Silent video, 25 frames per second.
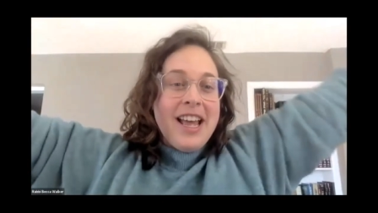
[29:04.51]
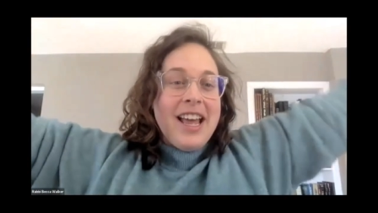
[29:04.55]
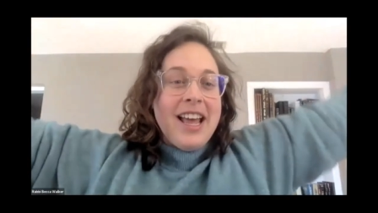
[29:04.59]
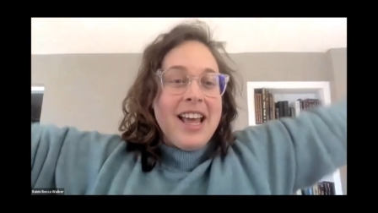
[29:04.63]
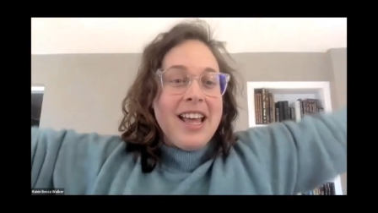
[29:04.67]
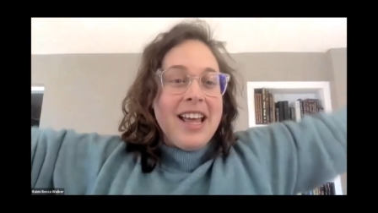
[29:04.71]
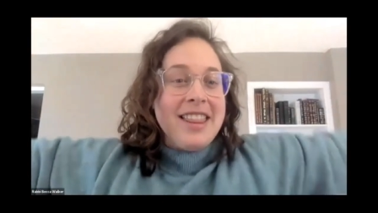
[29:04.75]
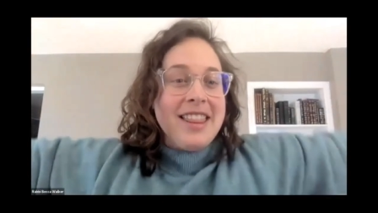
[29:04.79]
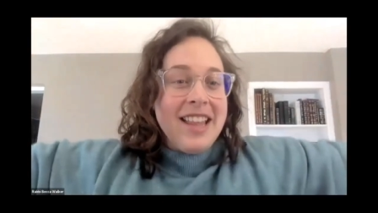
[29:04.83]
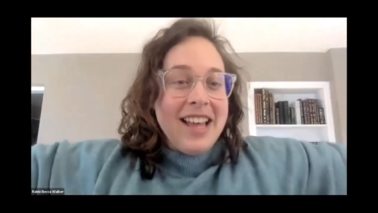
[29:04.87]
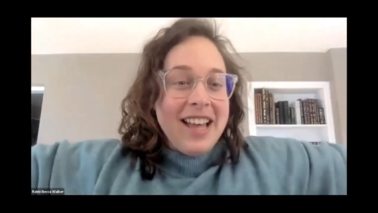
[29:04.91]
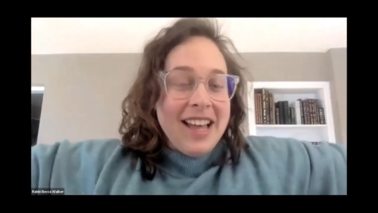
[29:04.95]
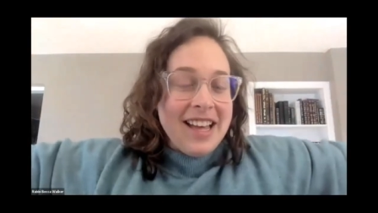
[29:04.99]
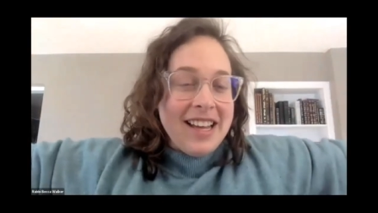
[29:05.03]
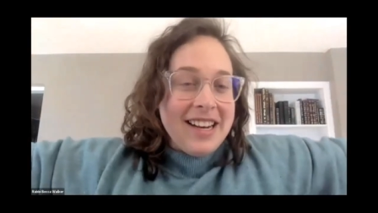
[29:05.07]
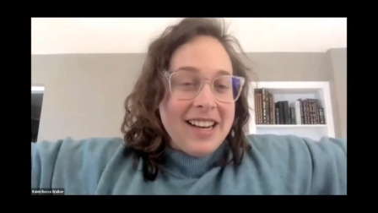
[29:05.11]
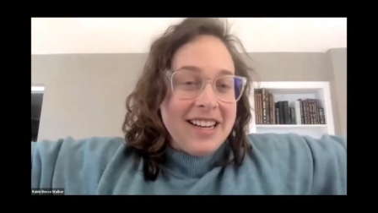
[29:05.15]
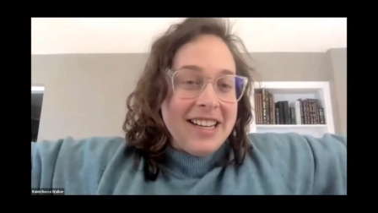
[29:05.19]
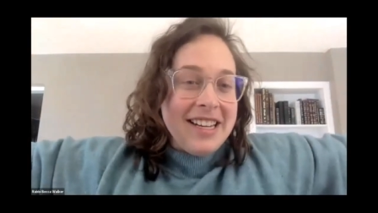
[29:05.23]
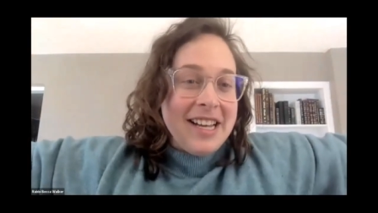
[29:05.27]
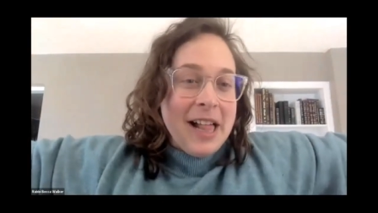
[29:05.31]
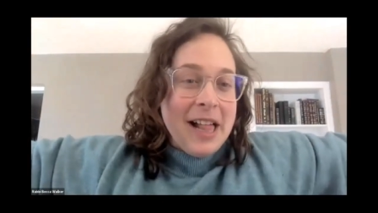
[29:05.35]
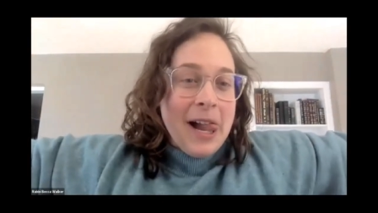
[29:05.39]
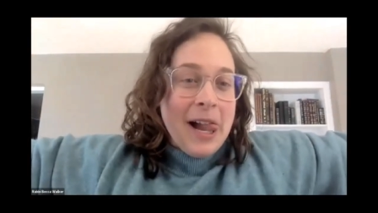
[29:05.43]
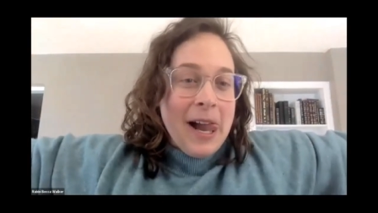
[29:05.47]
And
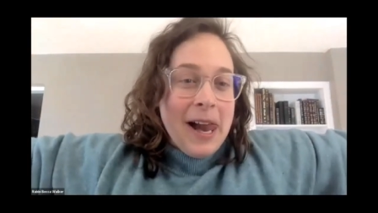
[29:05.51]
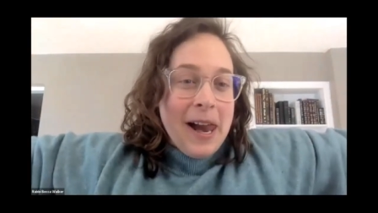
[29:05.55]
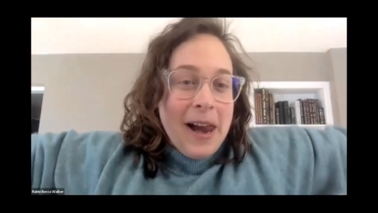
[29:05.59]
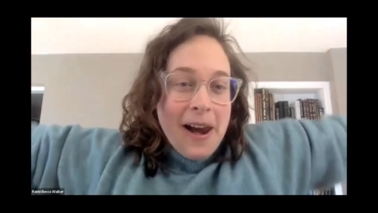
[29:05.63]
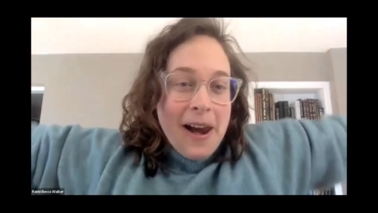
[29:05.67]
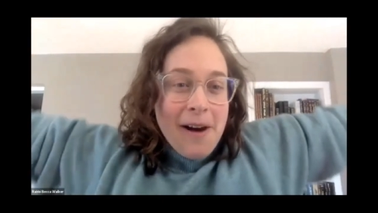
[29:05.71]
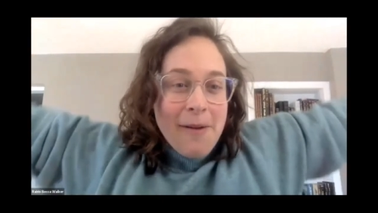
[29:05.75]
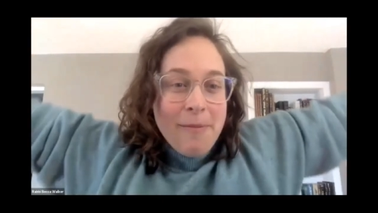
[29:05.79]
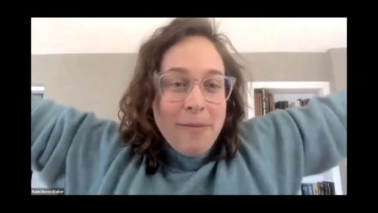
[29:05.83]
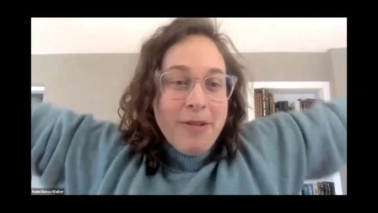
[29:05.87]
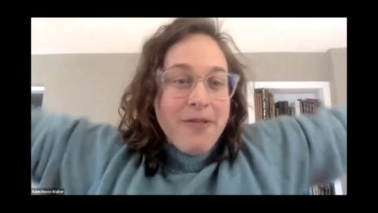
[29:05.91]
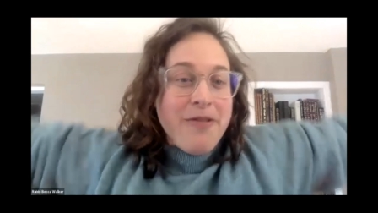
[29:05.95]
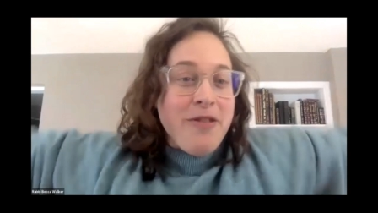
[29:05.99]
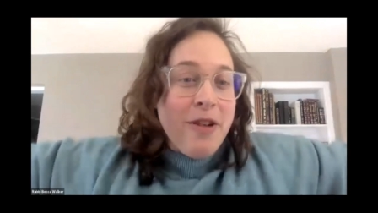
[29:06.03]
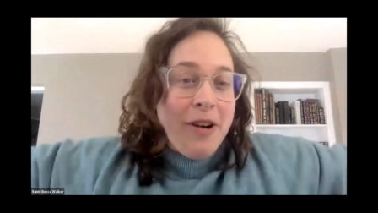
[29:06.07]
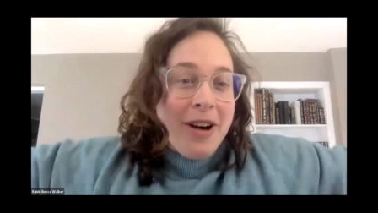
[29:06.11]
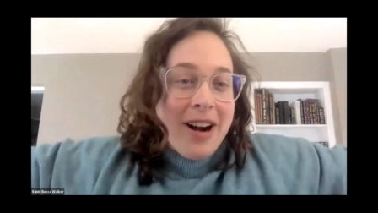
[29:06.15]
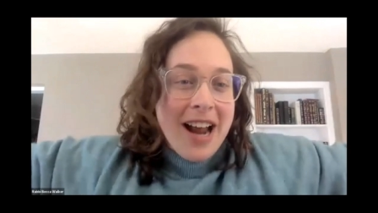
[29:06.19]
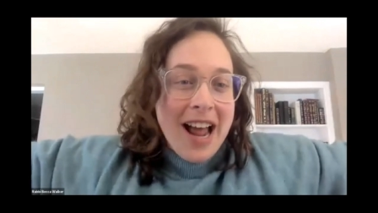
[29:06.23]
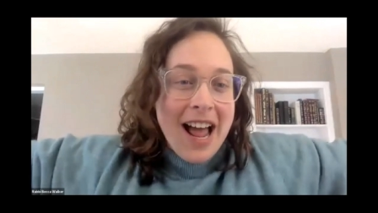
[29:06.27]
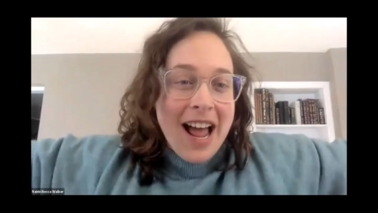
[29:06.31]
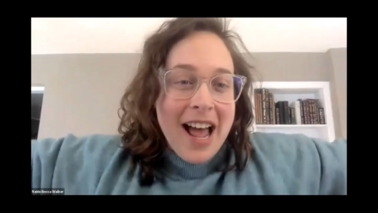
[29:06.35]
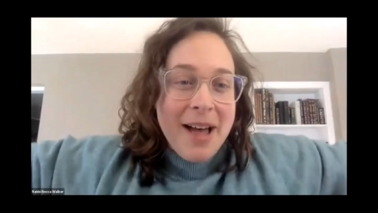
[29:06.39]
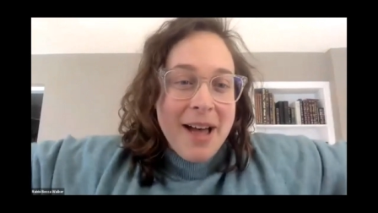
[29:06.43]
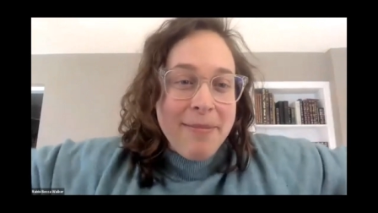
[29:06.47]
then before it
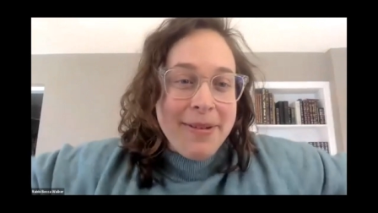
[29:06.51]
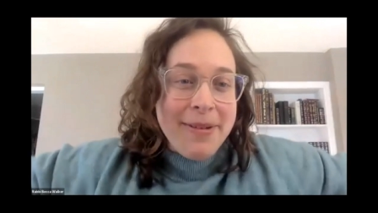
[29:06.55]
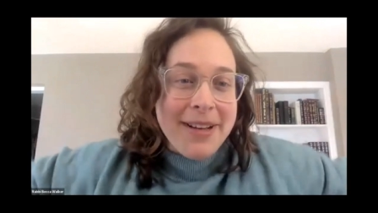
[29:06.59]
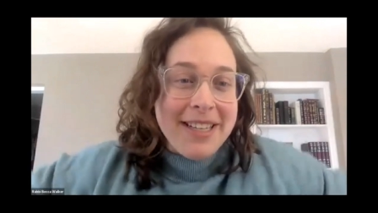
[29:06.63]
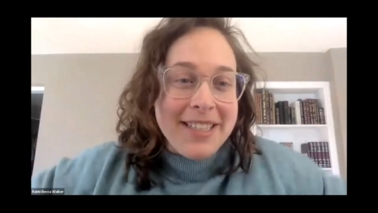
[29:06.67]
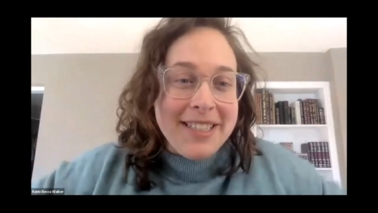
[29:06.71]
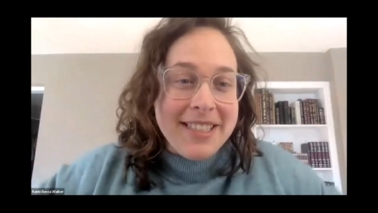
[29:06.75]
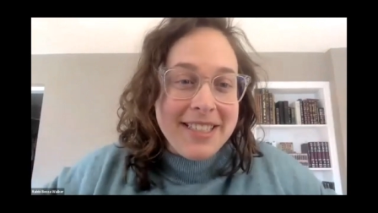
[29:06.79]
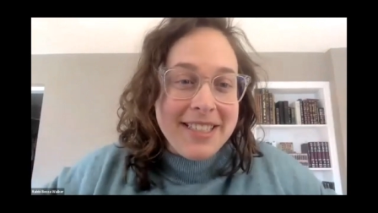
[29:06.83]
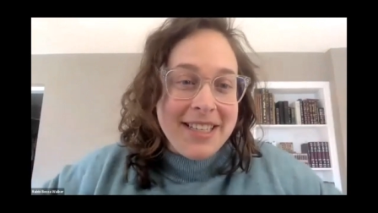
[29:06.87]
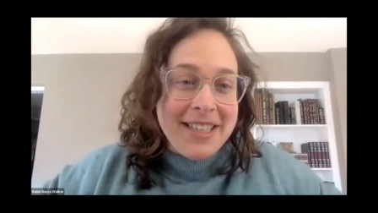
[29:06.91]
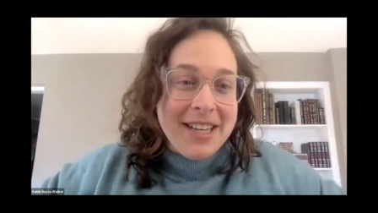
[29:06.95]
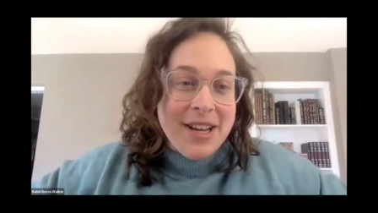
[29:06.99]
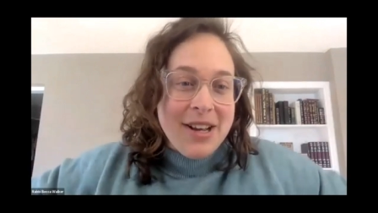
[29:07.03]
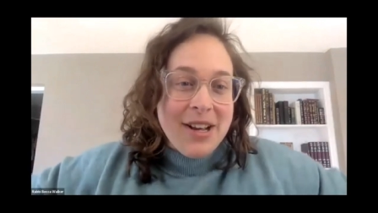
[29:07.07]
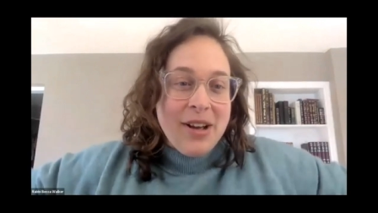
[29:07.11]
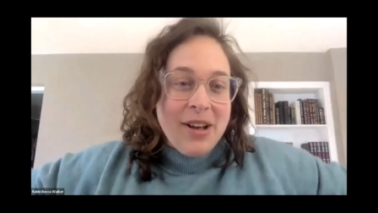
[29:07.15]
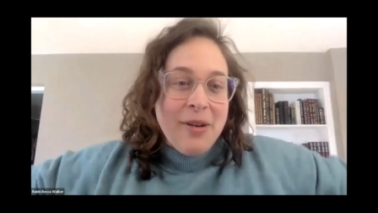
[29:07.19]
happens,